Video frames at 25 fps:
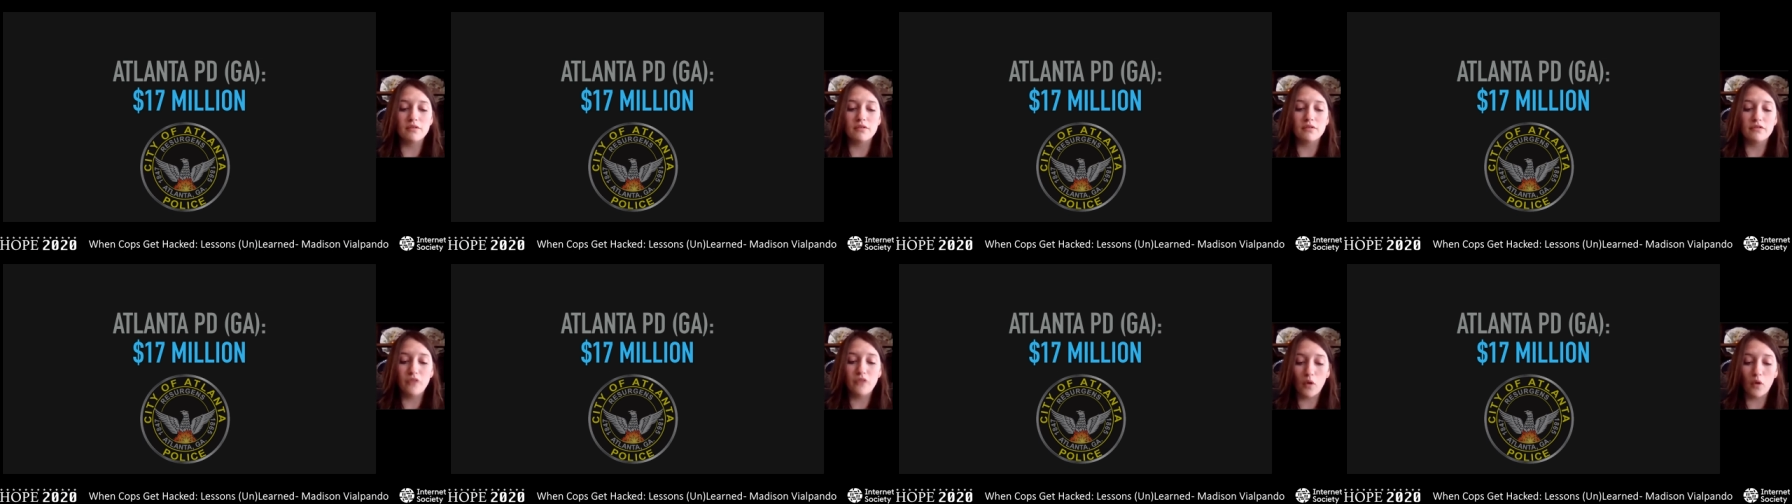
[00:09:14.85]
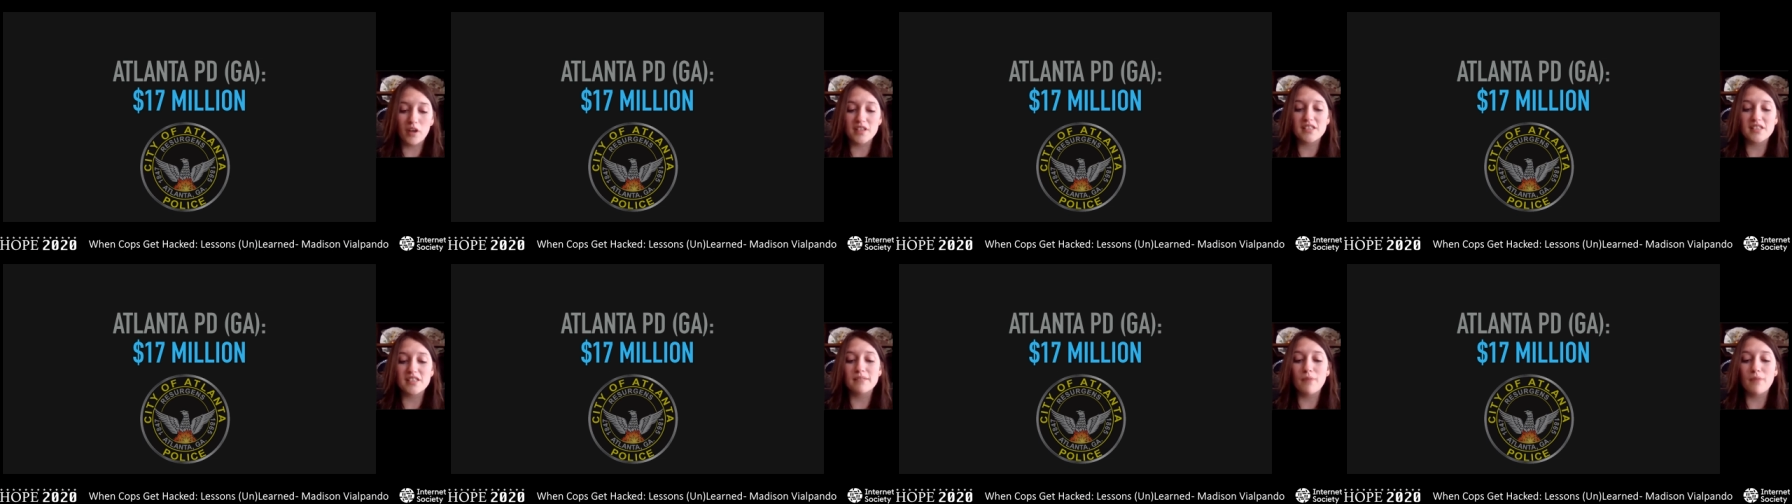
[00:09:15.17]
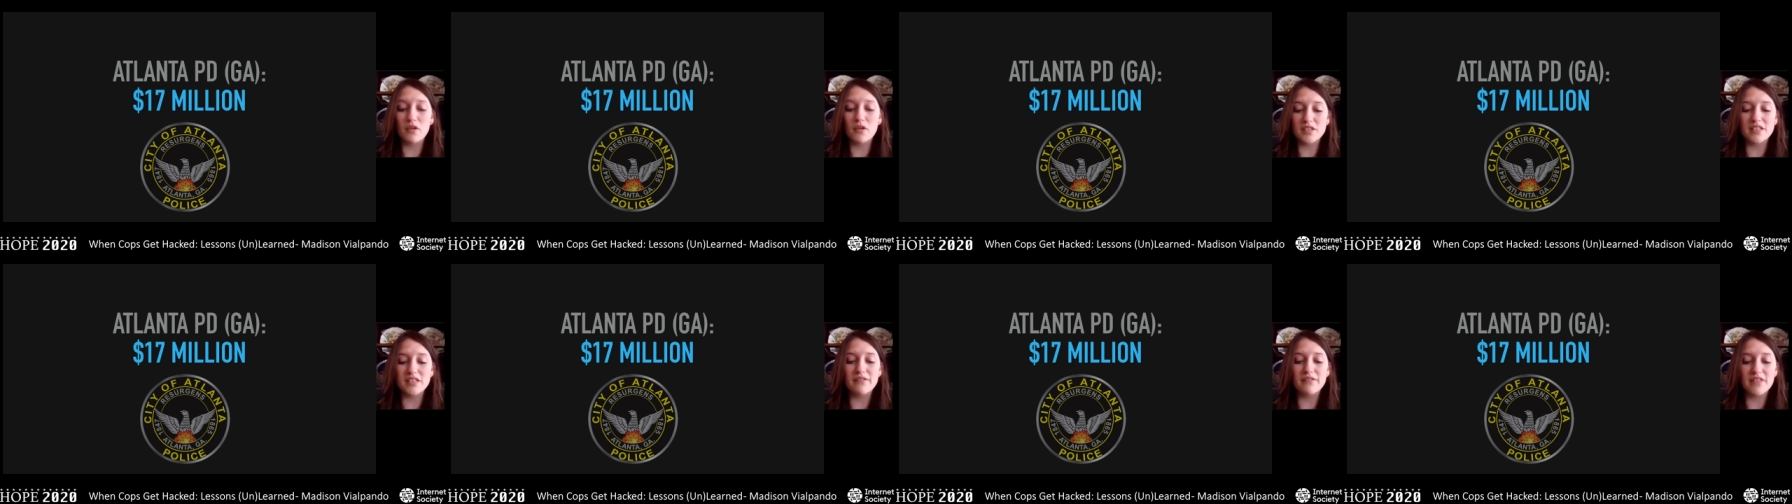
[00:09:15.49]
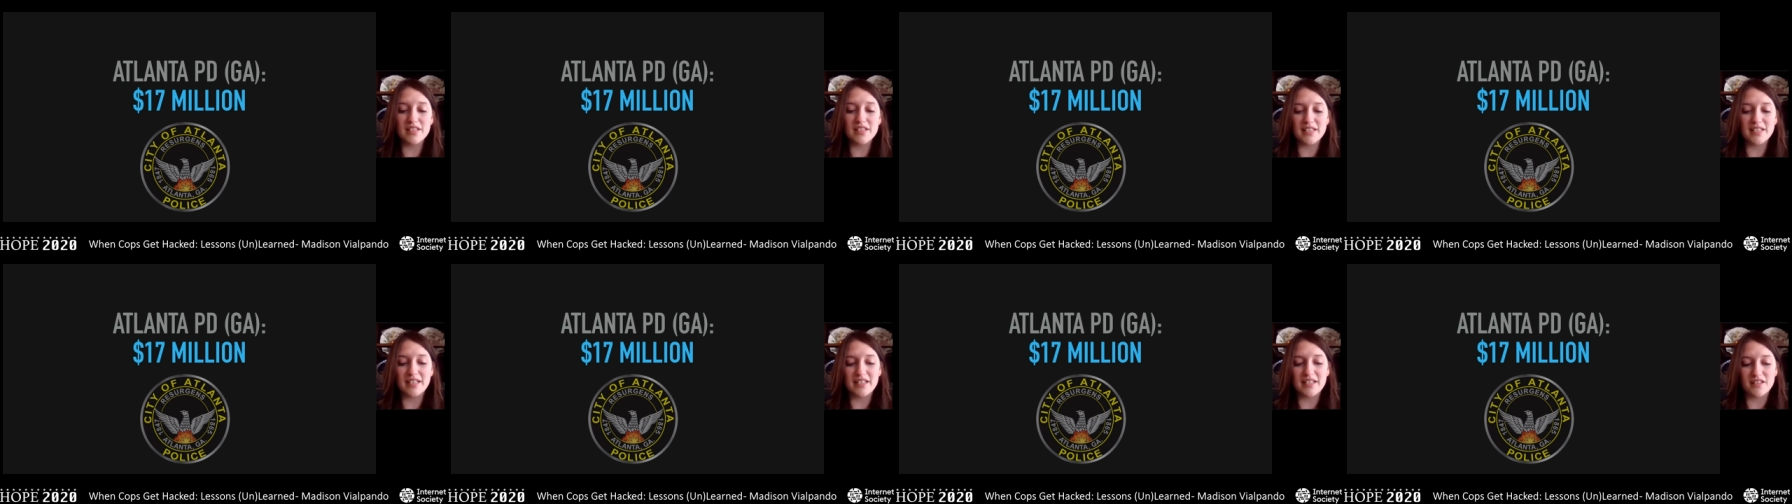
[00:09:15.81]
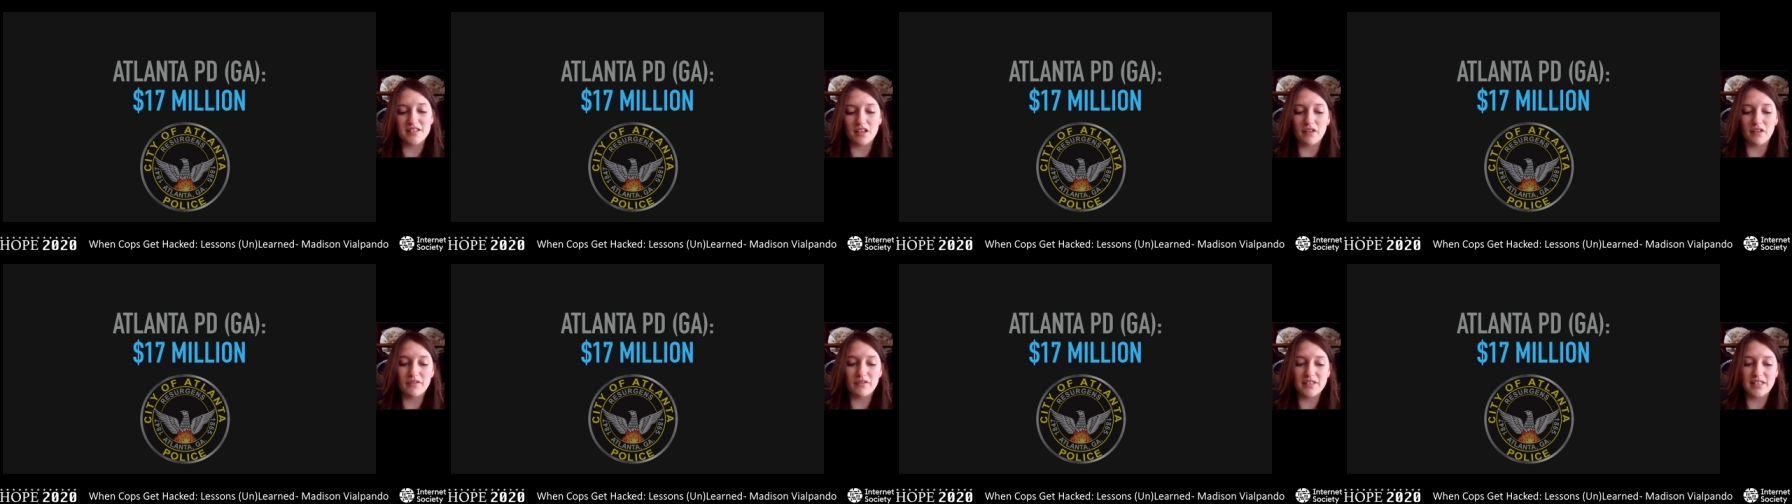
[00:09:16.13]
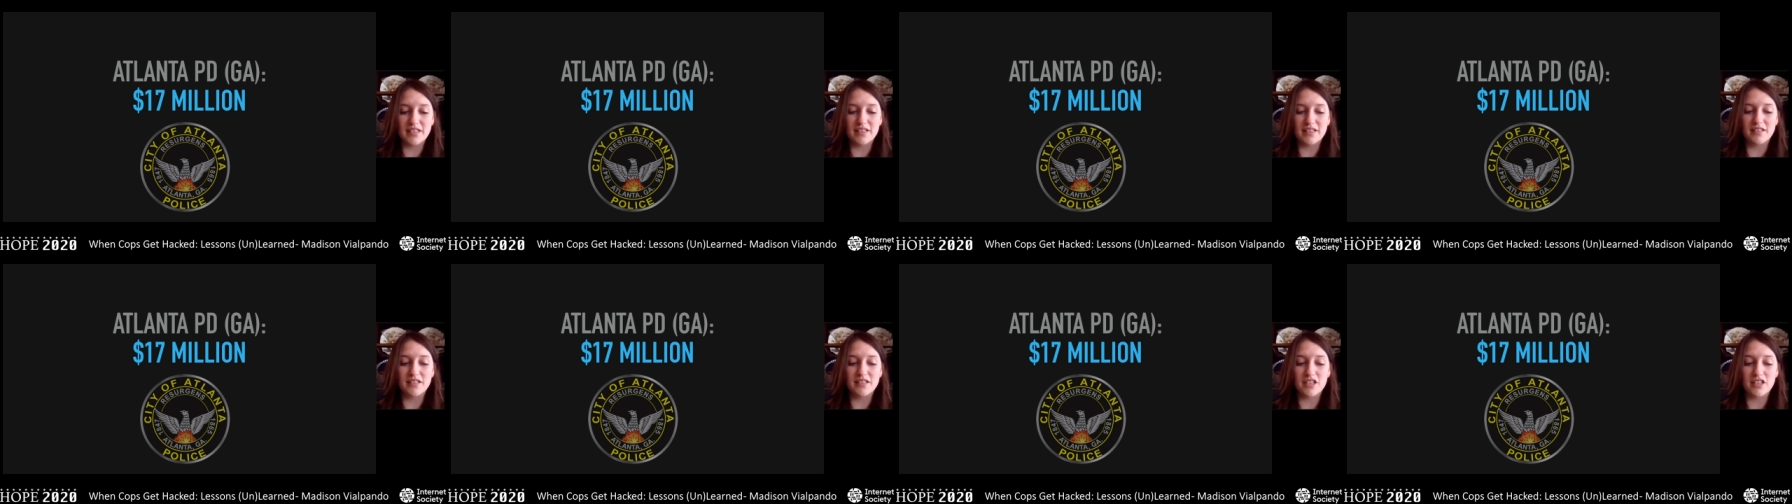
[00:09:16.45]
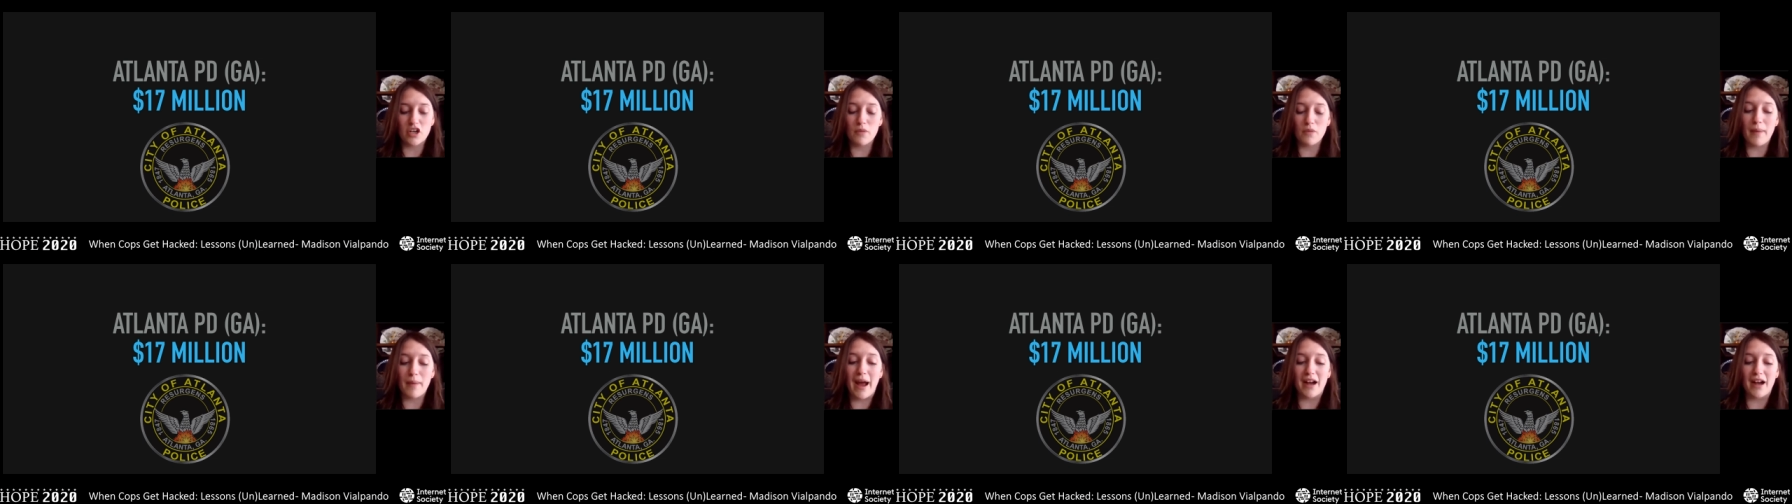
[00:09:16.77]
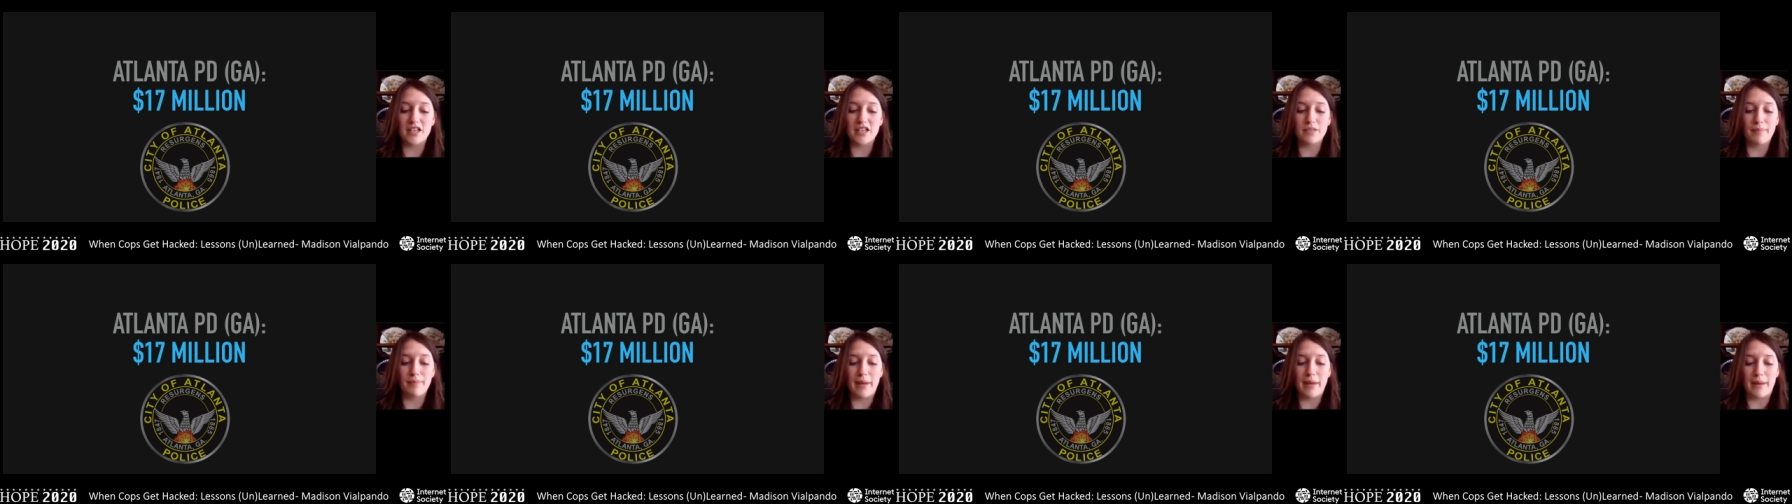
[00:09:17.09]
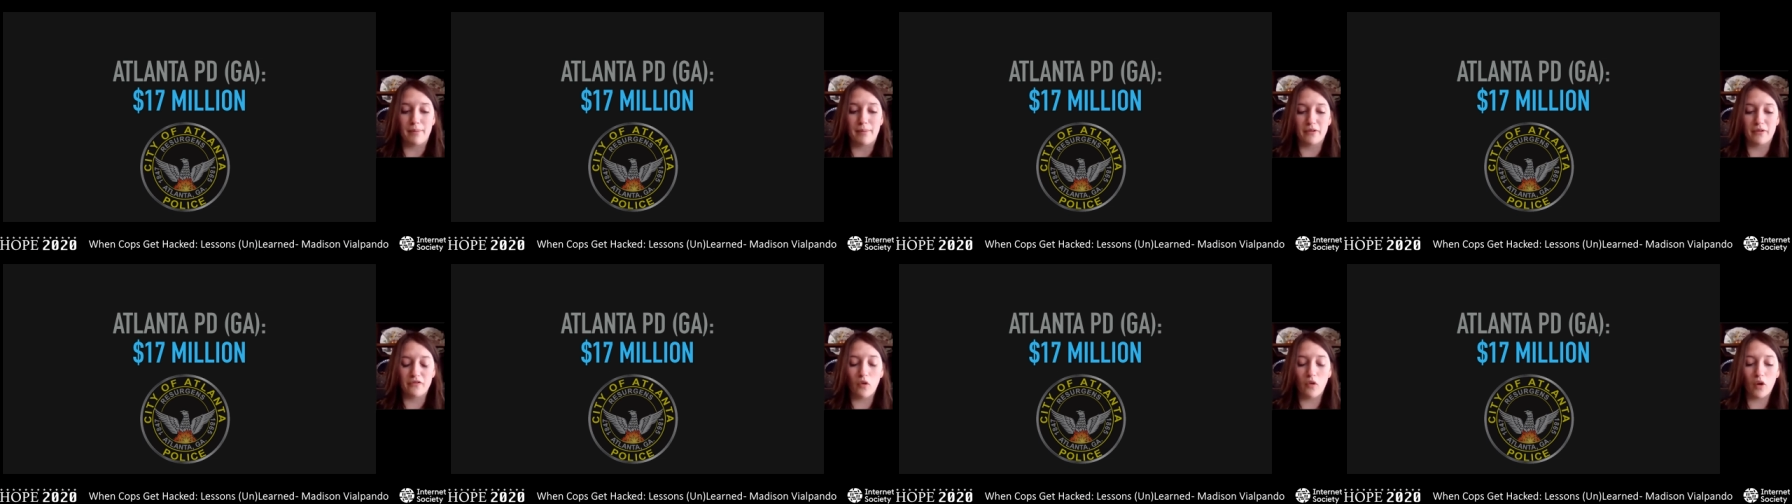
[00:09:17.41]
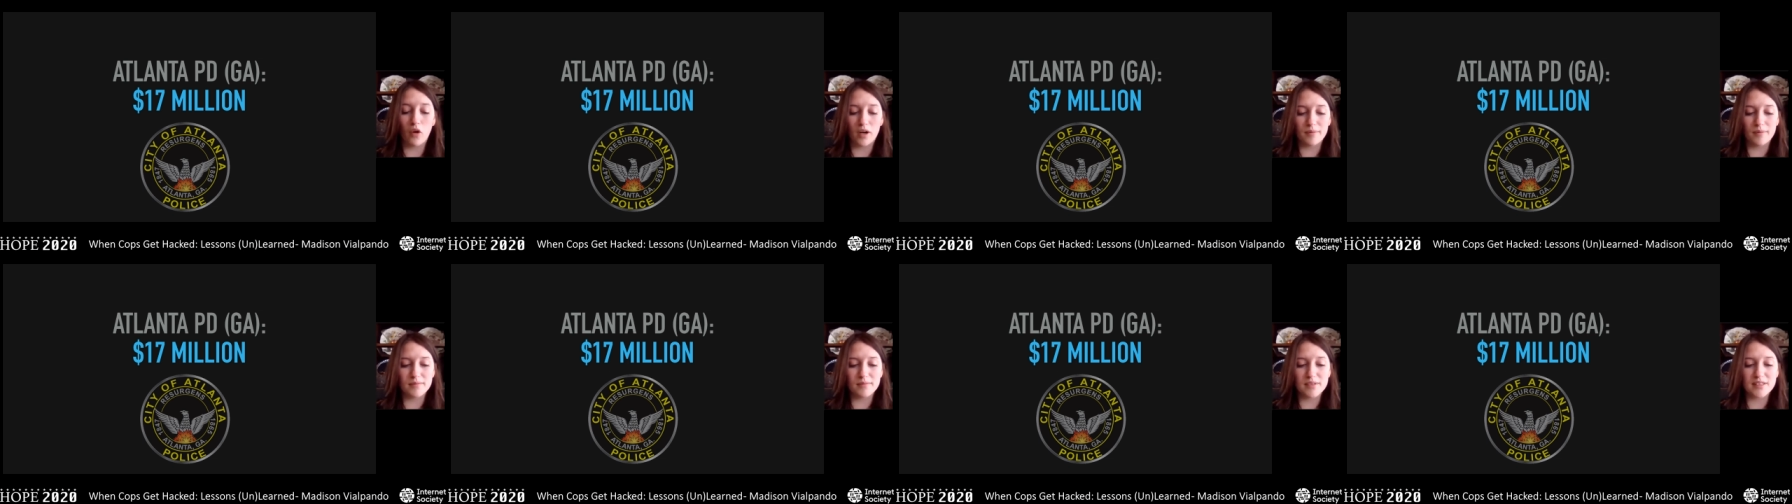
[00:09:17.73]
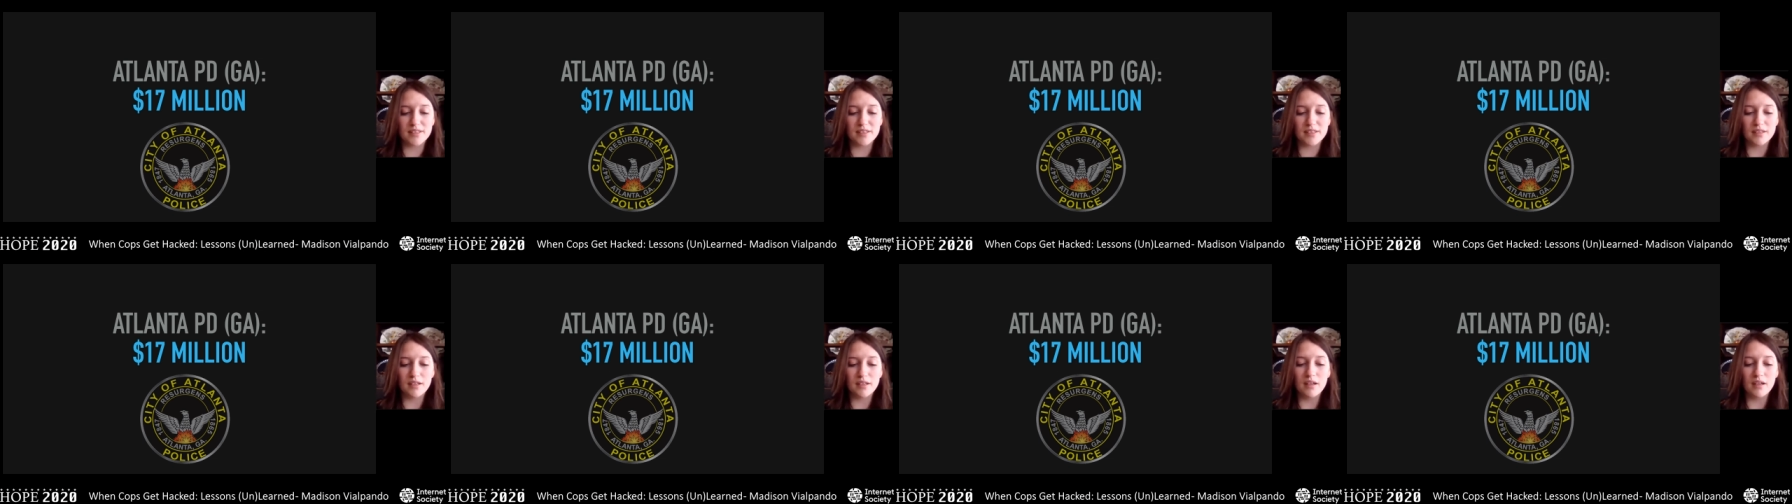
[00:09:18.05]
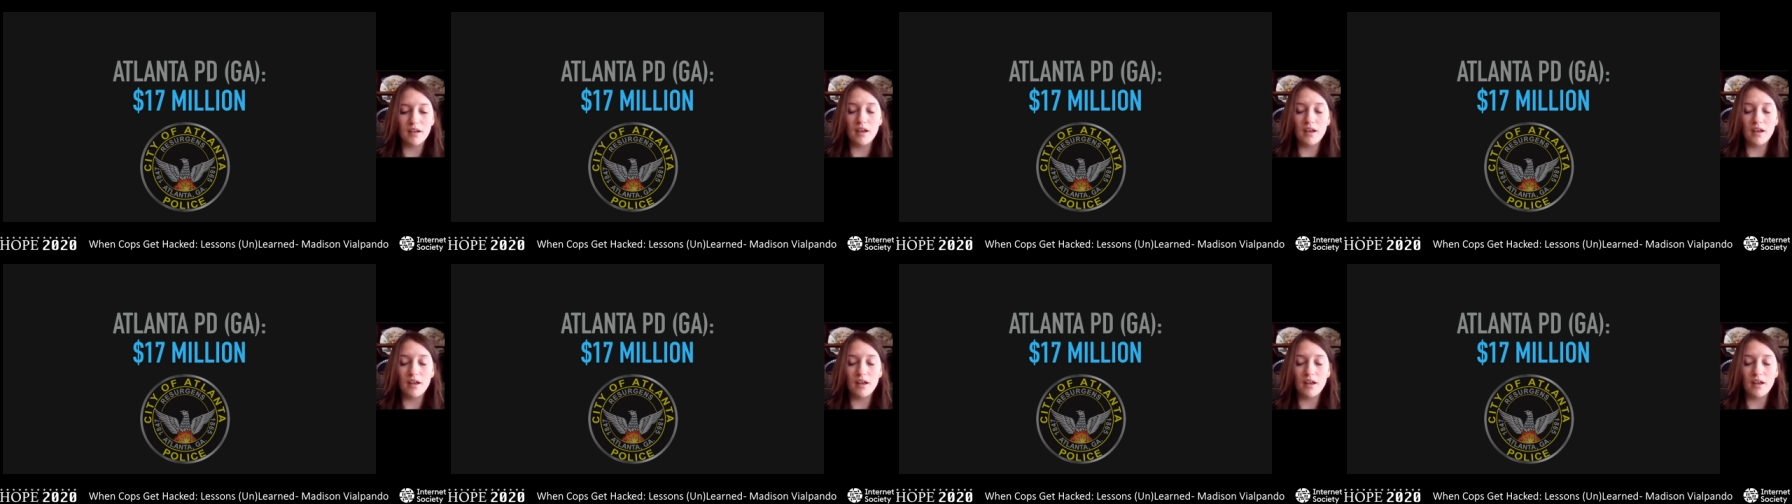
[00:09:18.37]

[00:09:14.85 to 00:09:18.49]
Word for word: forced most of the city services to go back to paper forms.